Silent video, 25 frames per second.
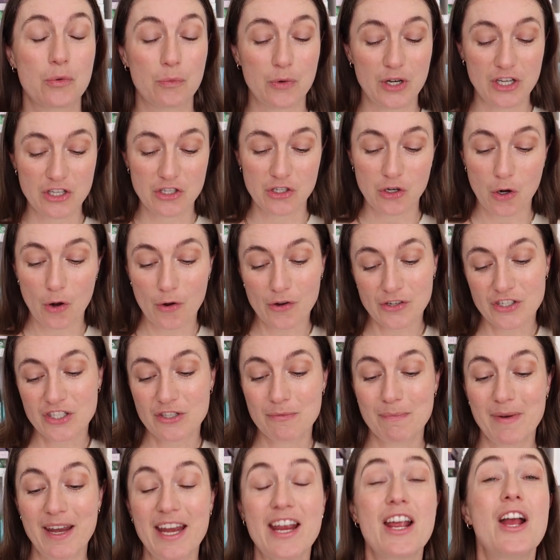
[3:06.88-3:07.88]
which cost
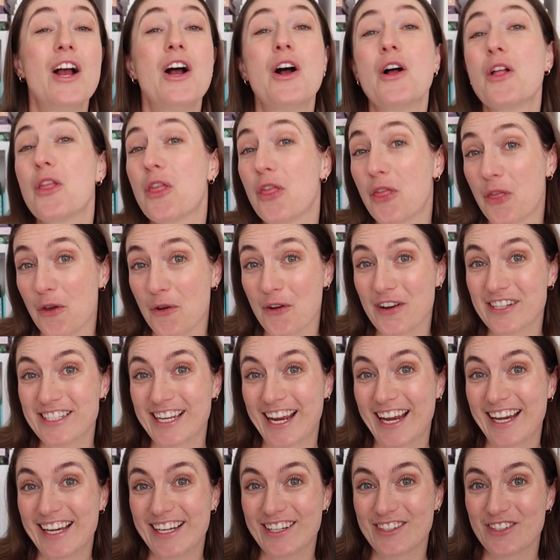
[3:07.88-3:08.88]
me
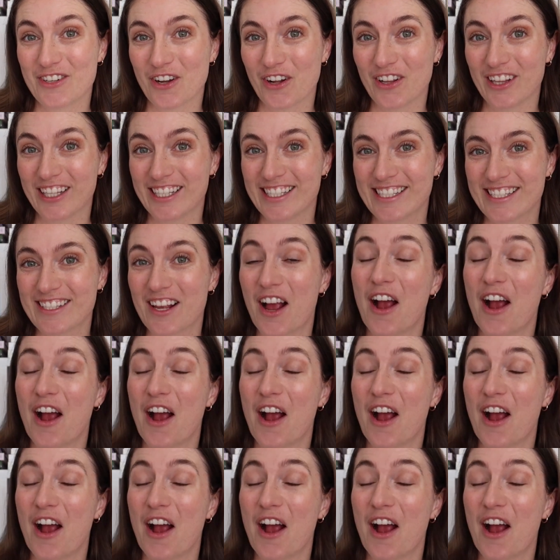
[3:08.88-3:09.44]
$13.